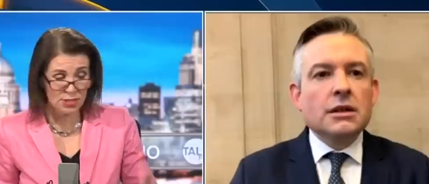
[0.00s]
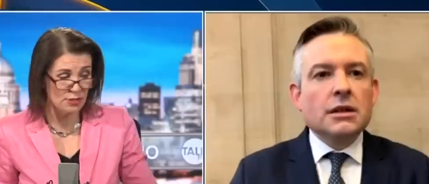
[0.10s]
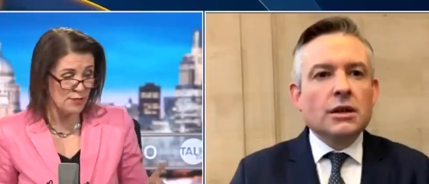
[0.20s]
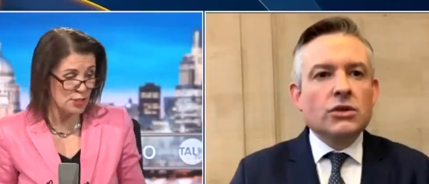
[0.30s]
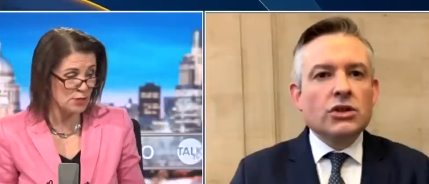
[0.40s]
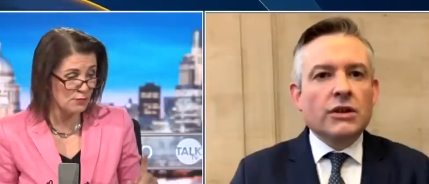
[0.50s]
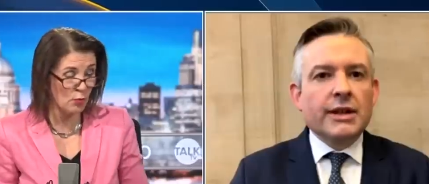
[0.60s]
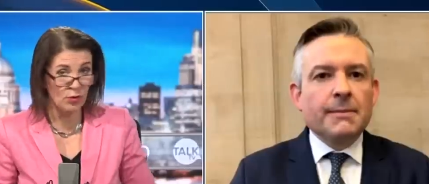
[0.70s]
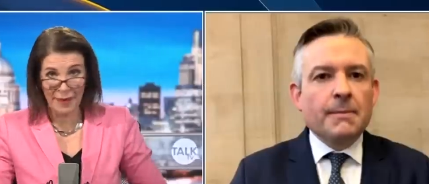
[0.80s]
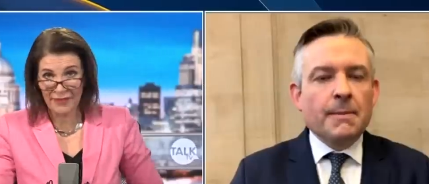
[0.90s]
Speaker 1: ask you first of
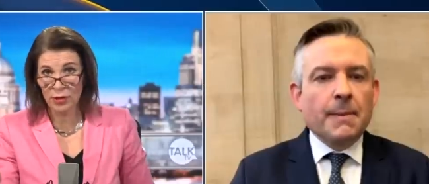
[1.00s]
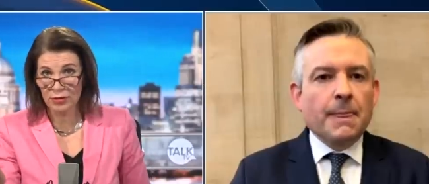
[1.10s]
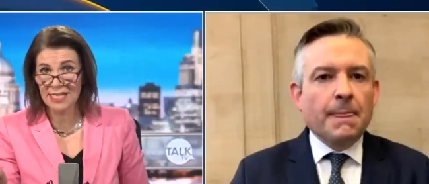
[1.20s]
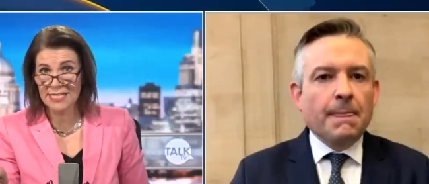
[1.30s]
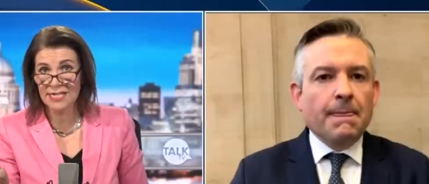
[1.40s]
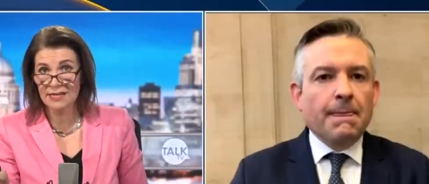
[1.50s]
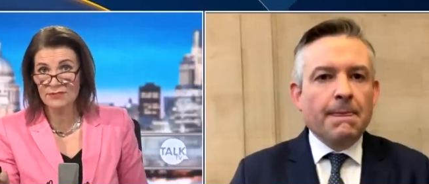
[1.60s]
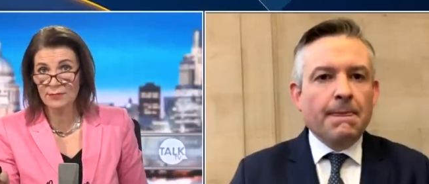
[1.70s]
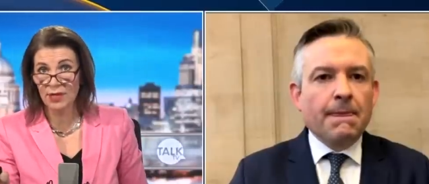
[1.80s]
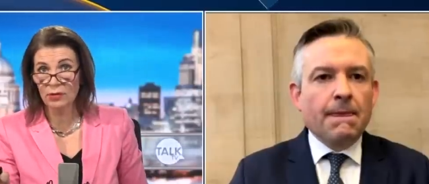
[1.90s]
all about the online
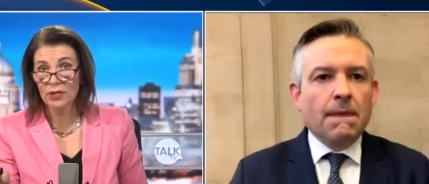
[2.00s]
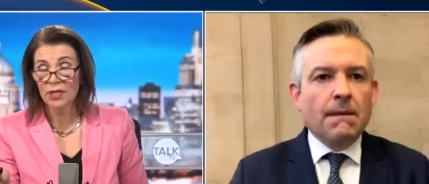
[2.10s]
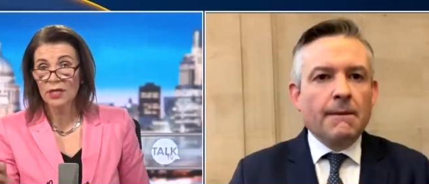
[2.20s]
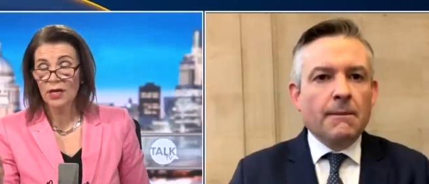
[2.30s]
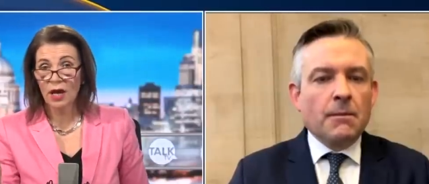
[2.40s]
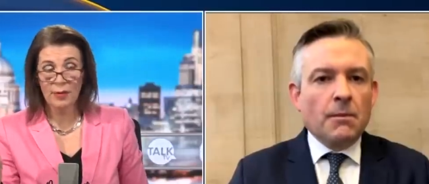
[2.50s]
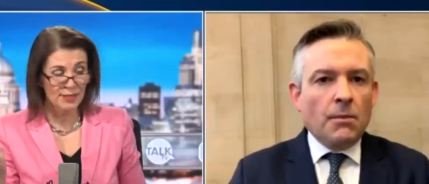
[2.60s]
safety bill uh,